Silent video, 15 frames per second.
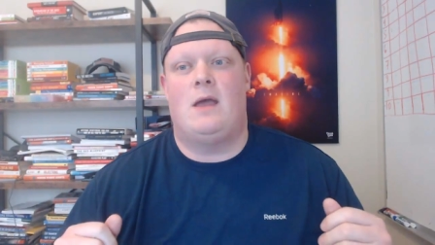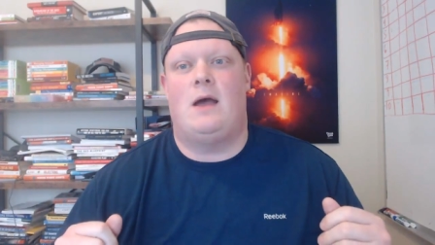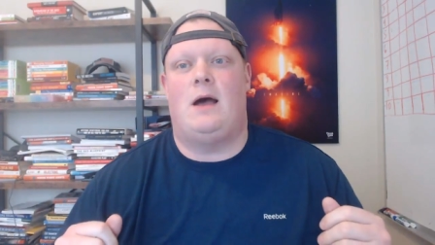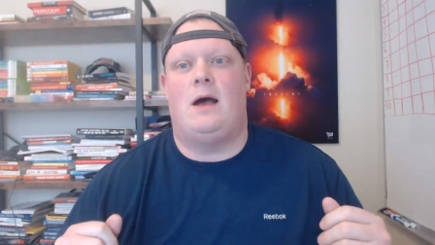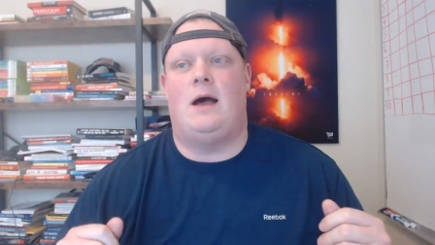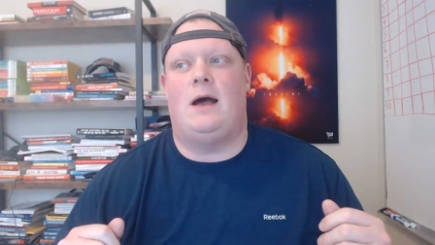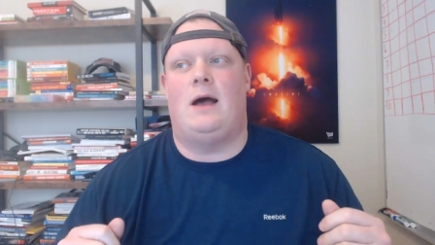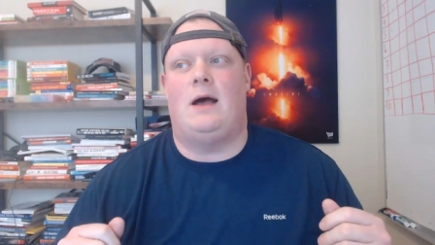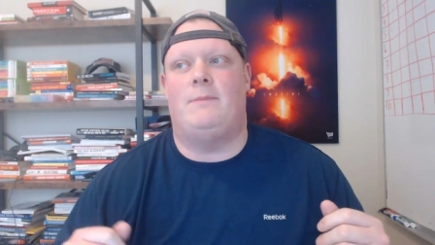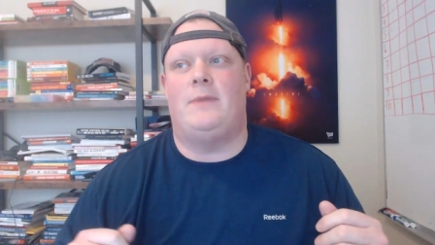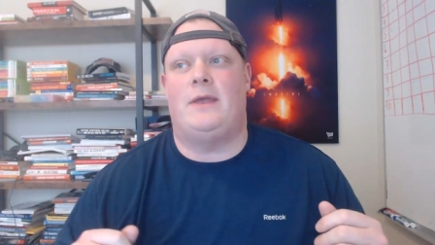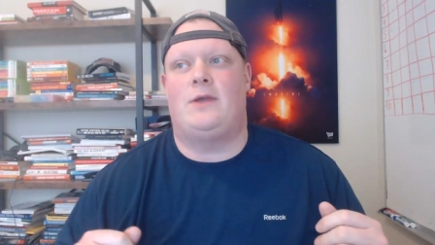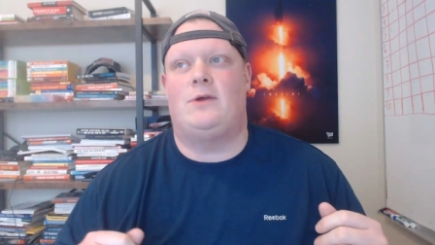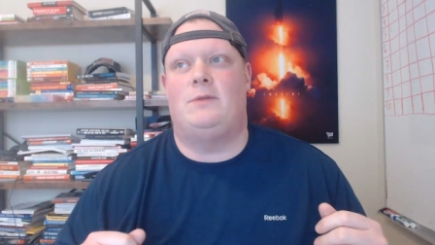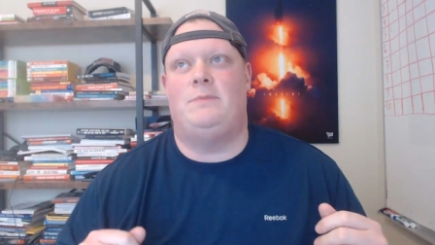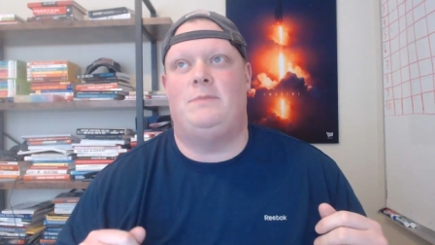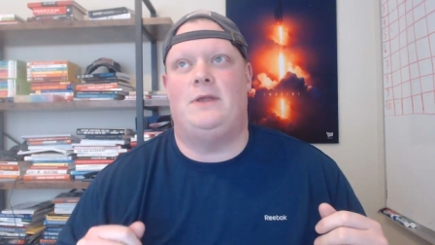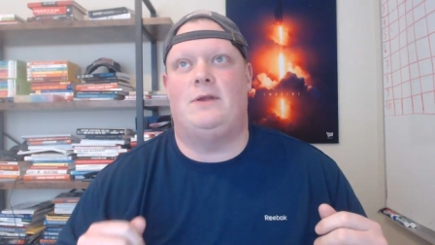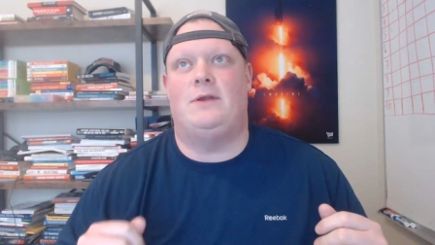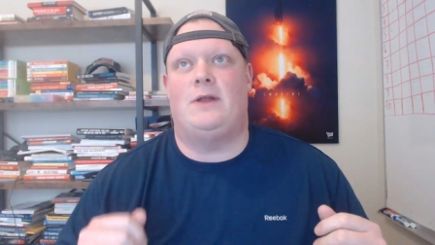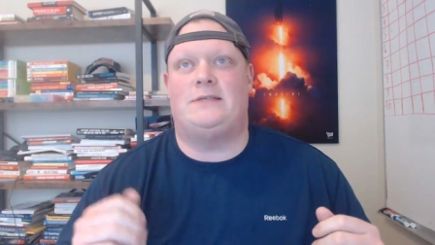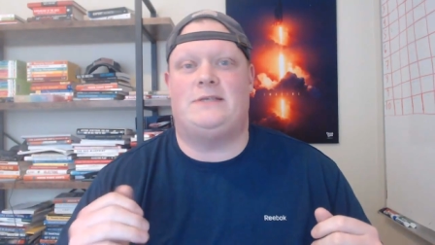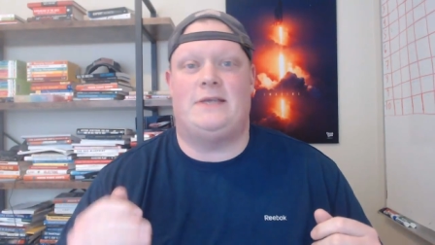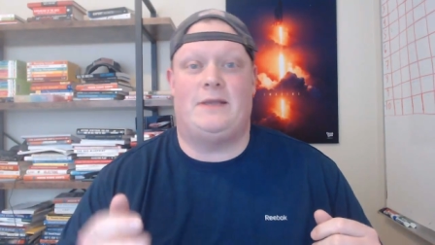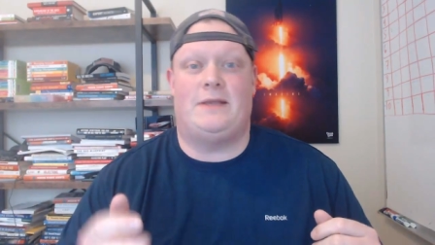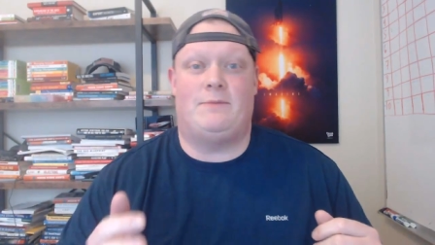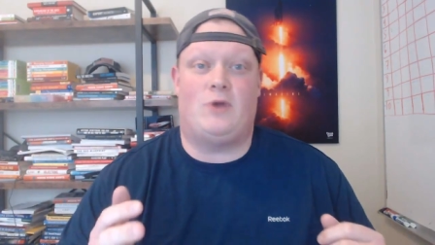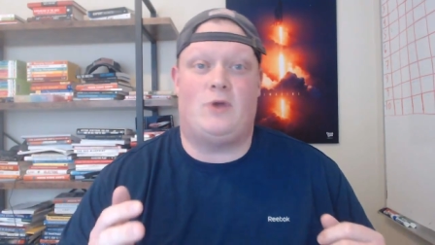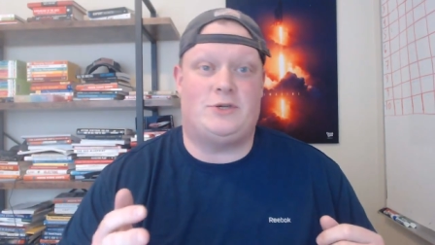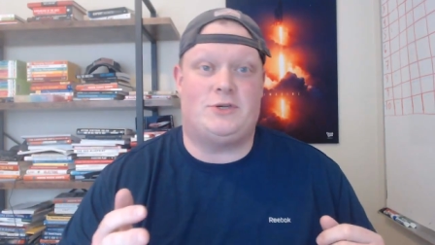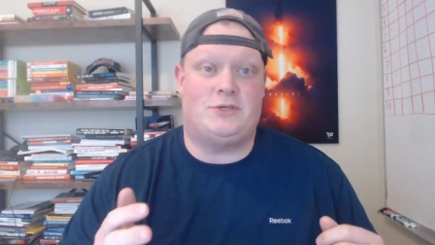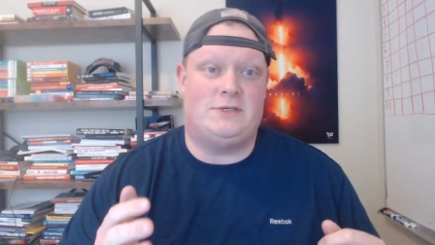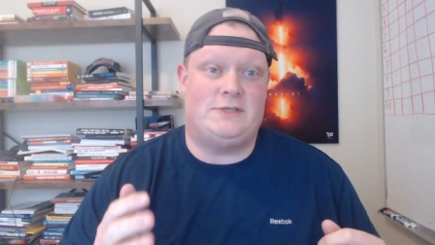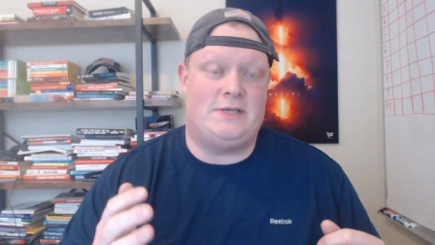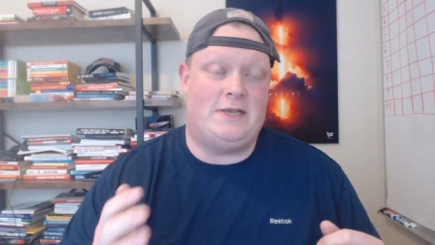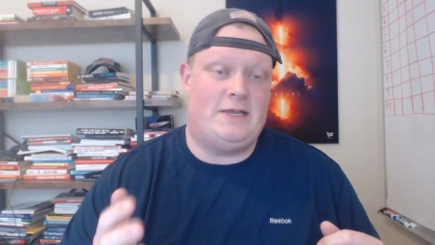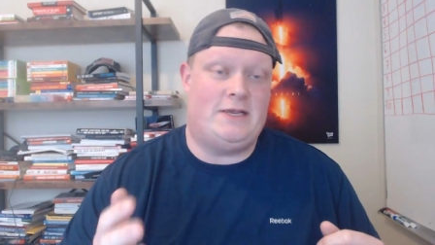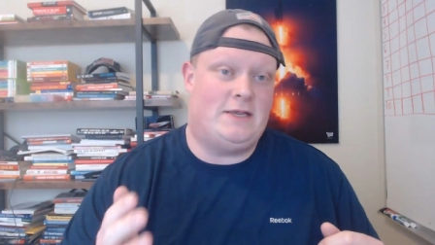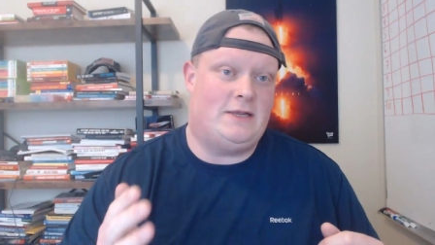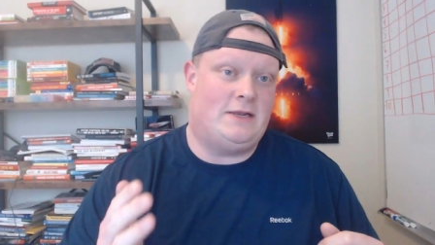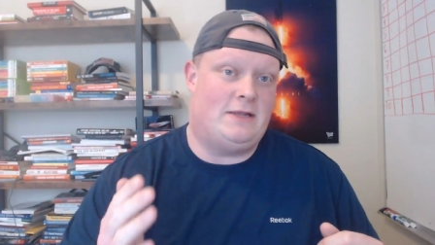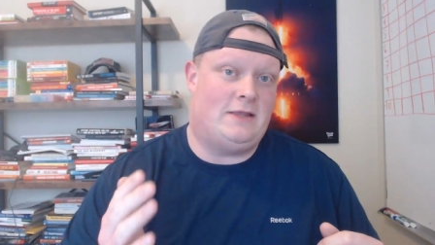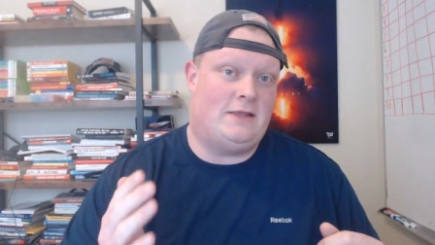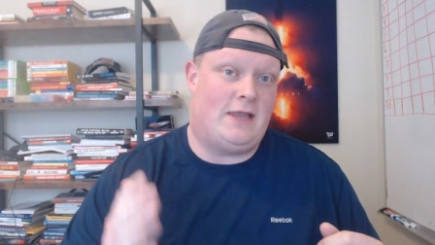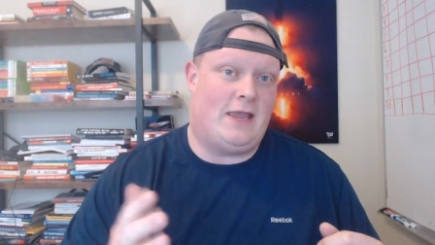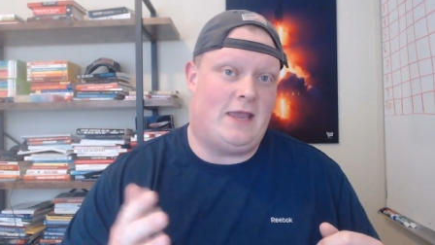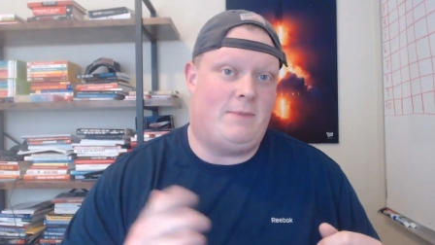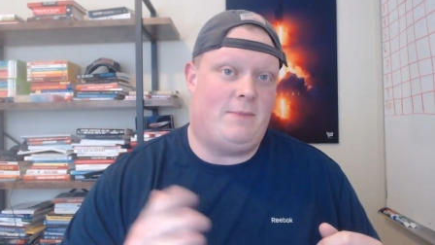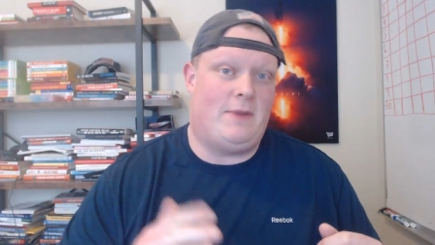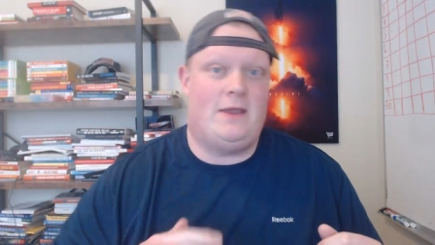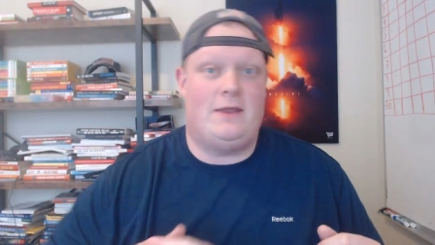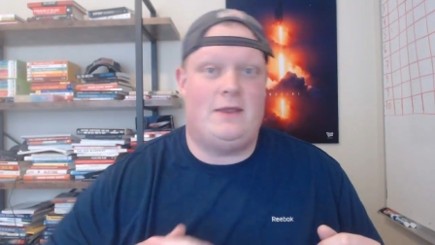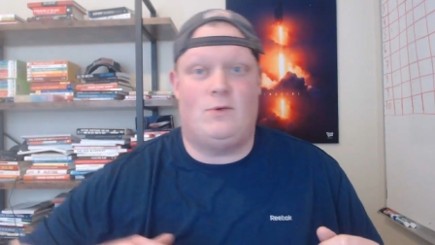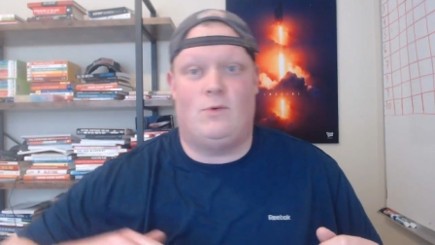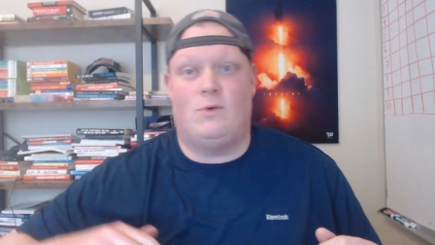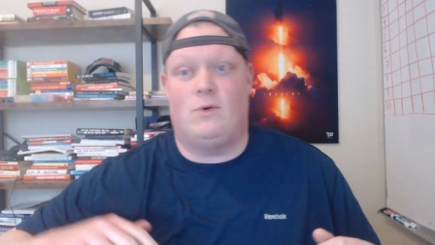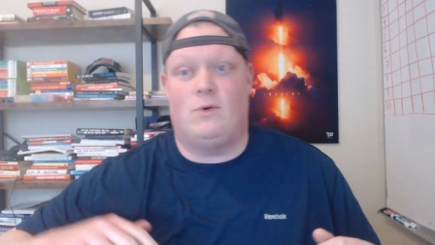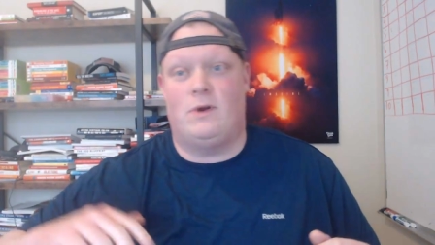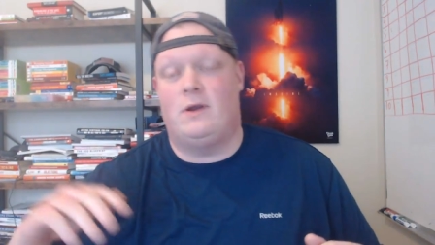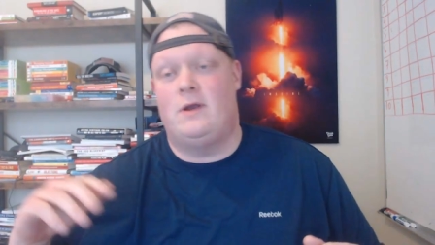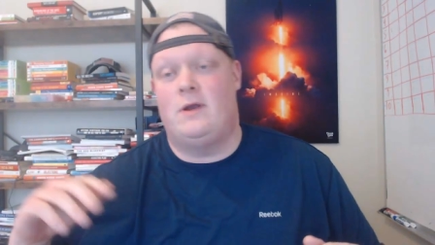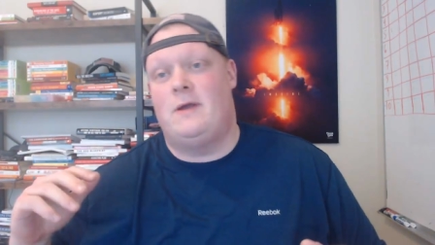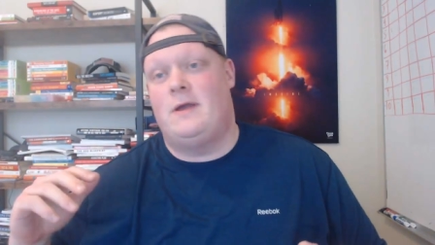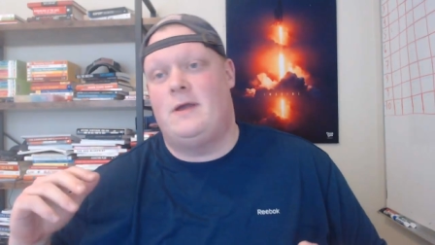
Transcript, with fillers: um, it could be you're not seeing impressions in the campaign or